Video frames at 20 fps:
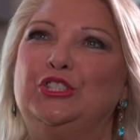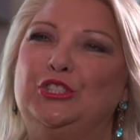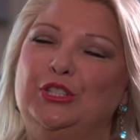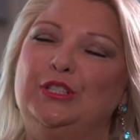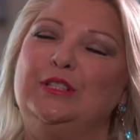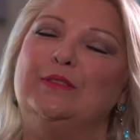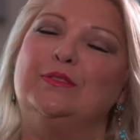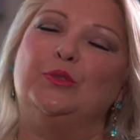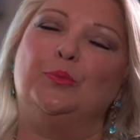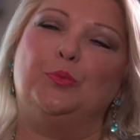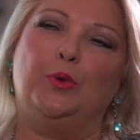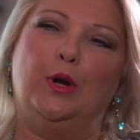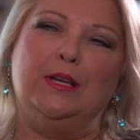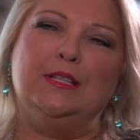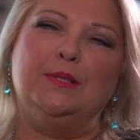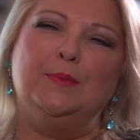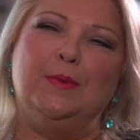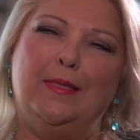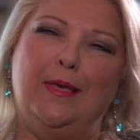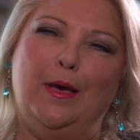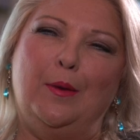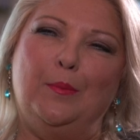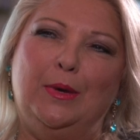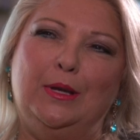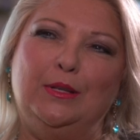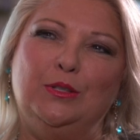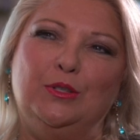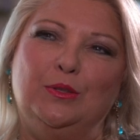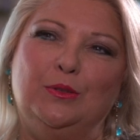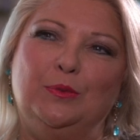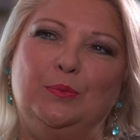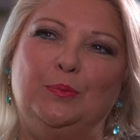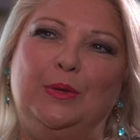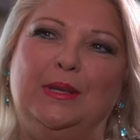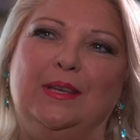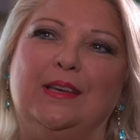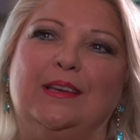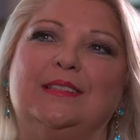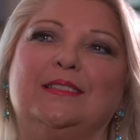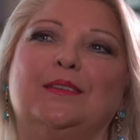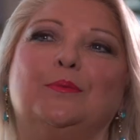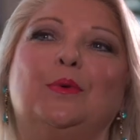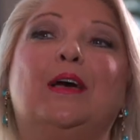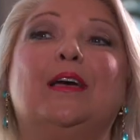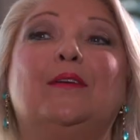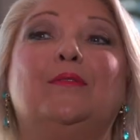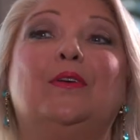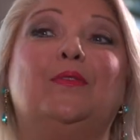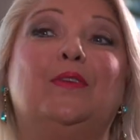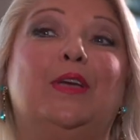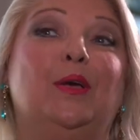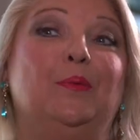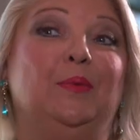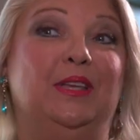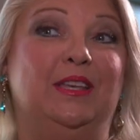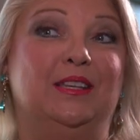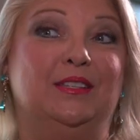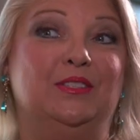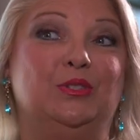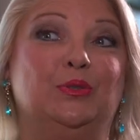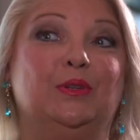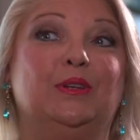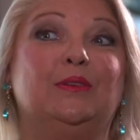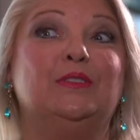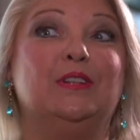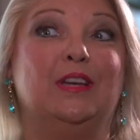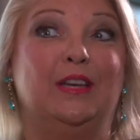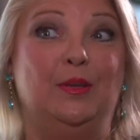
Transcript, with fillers: it shouldn't have surprised me that much because I have a family history of